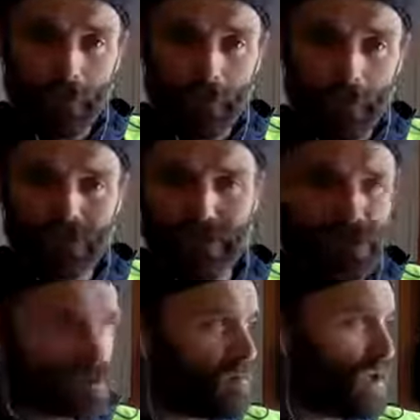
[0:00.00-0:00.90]
These are
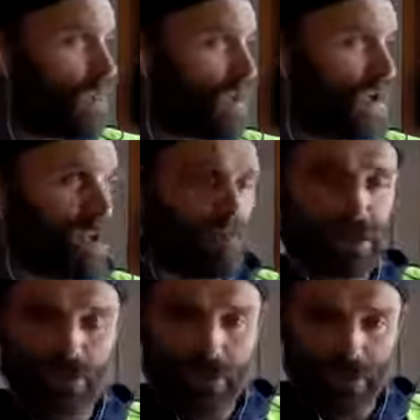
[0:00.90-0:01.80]
despicable
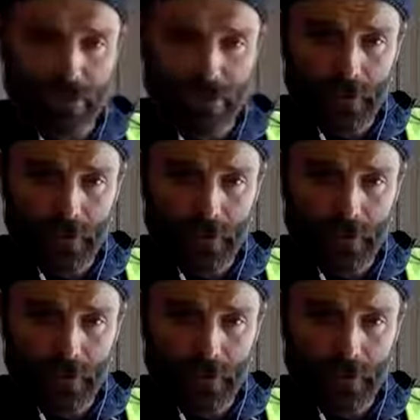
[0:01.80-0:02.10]
individuals